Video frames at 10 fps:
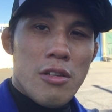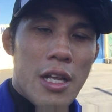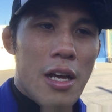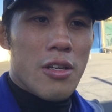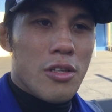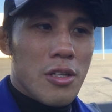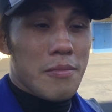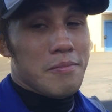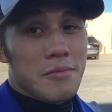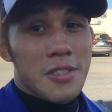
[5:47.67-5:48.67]
now,
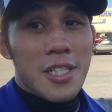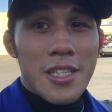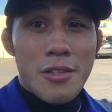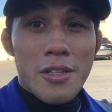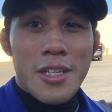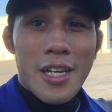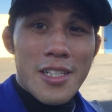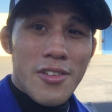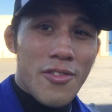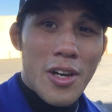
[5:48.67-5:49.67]
since Yuki Nakai is in
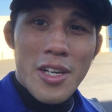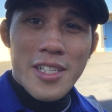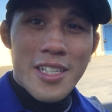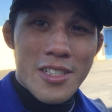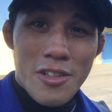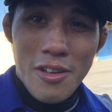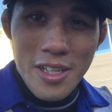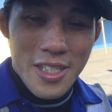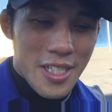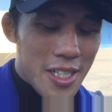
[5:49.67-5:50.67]
the final against Rickson
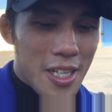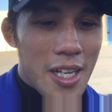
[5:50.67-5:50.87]
Gracie,